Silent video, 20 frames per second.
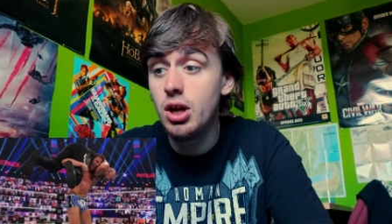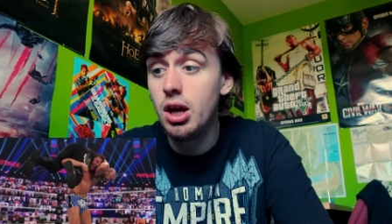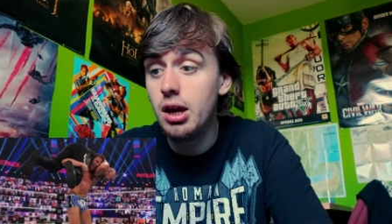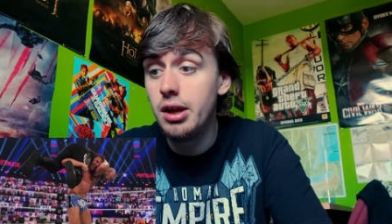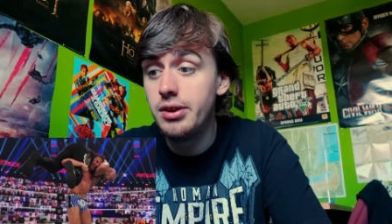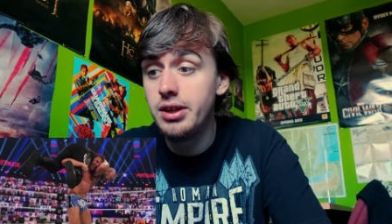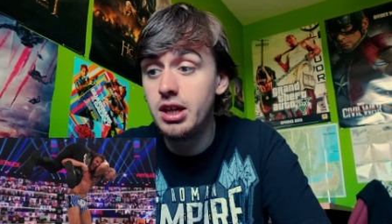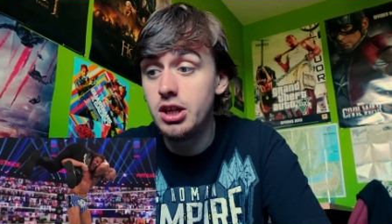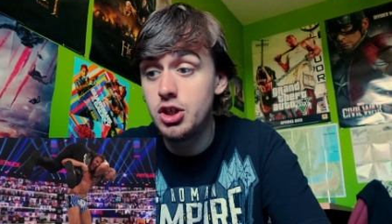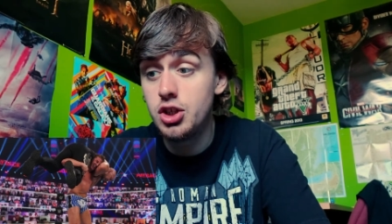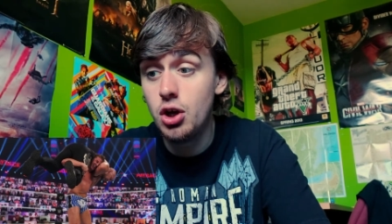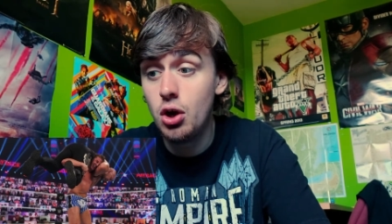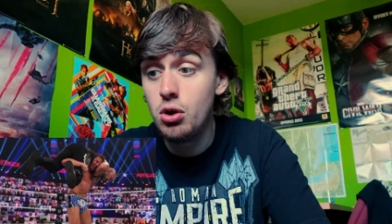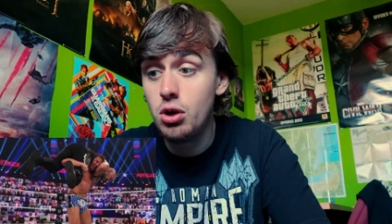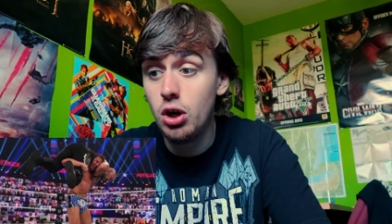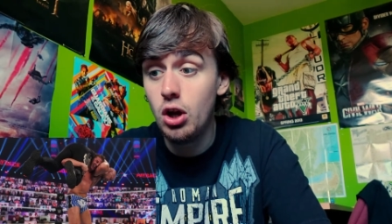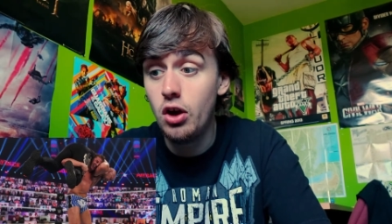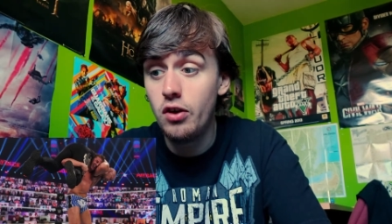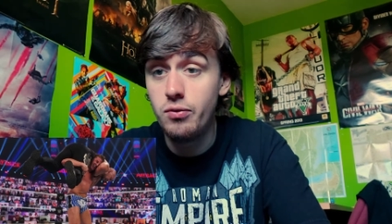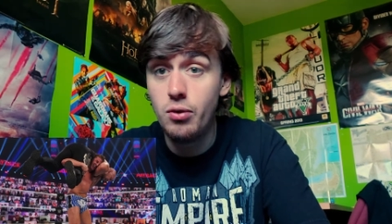I think it showed
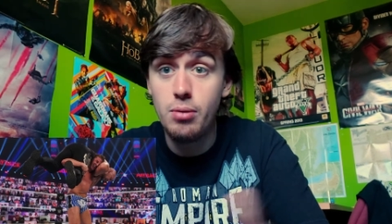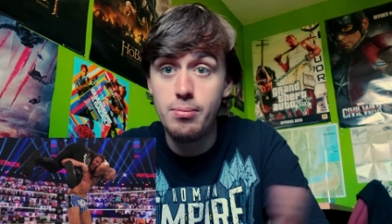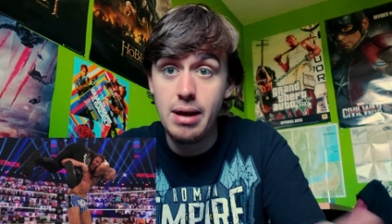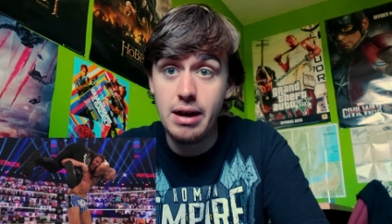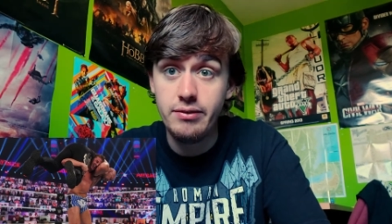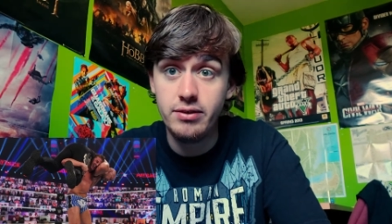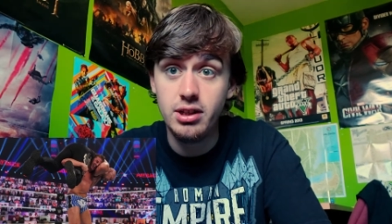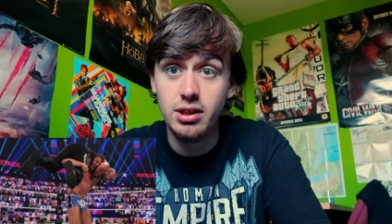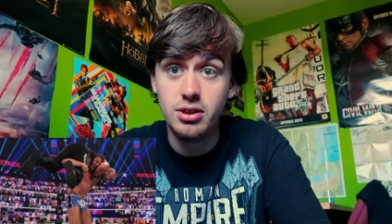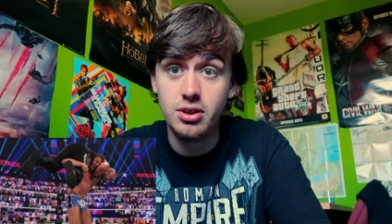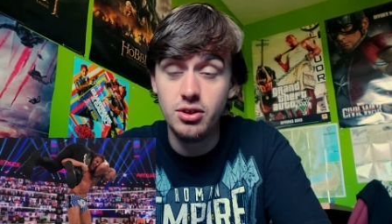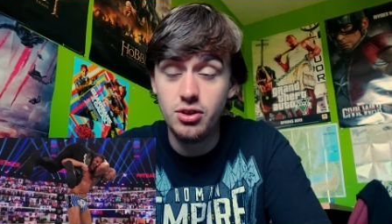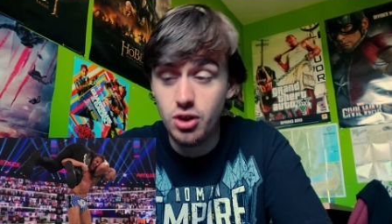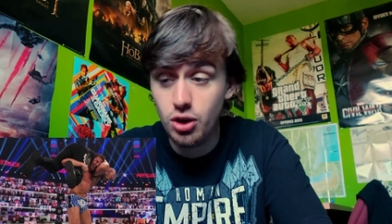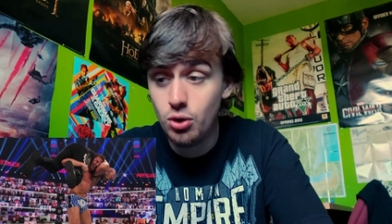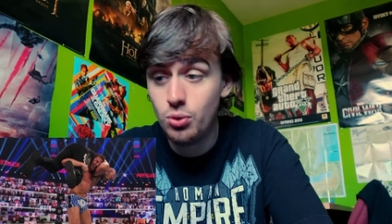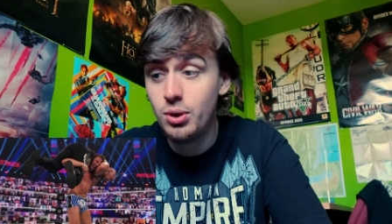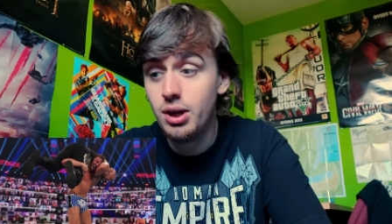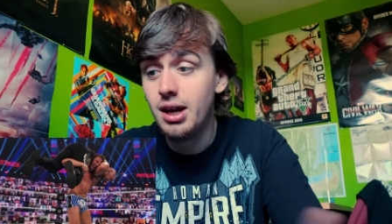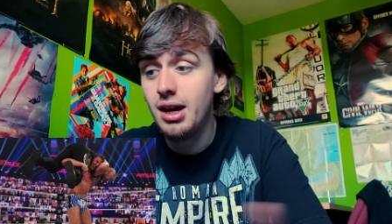a lot of what Matt Riddle can
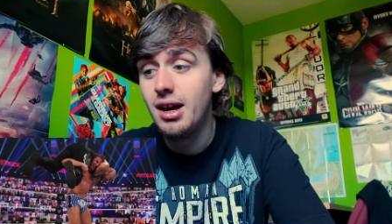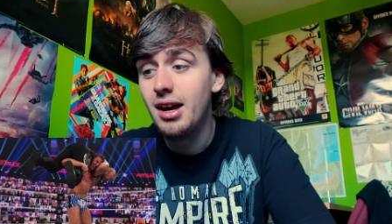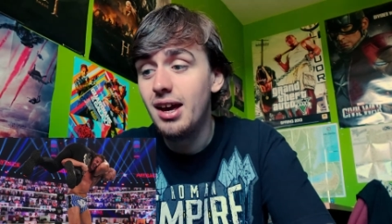do.